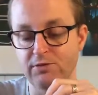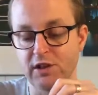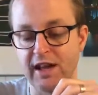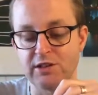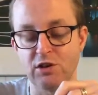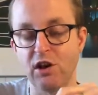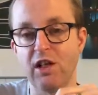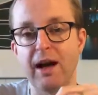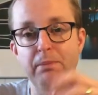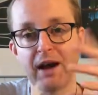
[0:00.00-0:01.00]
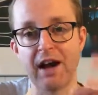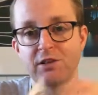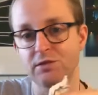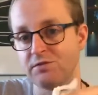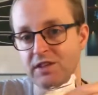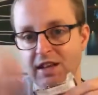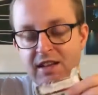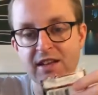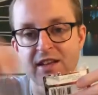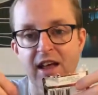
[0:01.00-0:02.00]
at all, a part of that
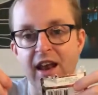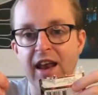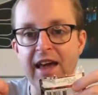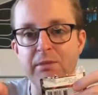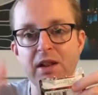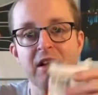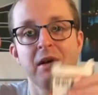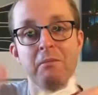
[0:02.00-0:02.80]
label.